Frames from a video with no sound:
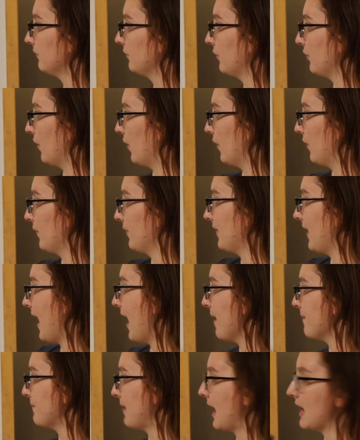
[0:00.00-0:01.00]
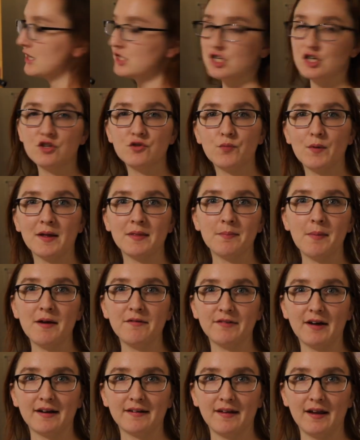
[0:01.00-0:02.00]
So that matches with
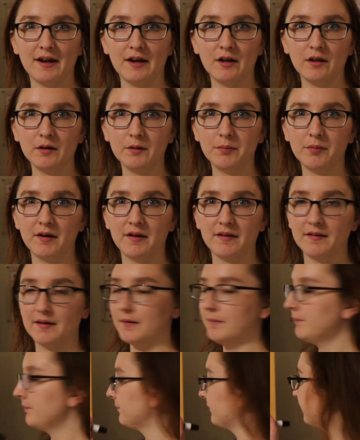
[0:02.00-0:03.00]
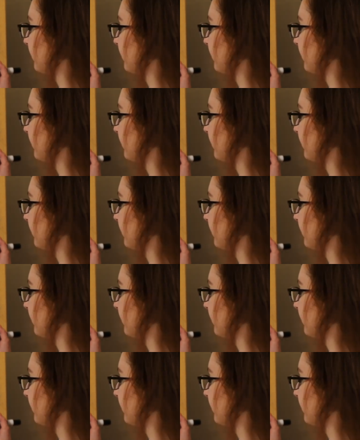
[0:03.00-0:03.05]
my rectangular prism.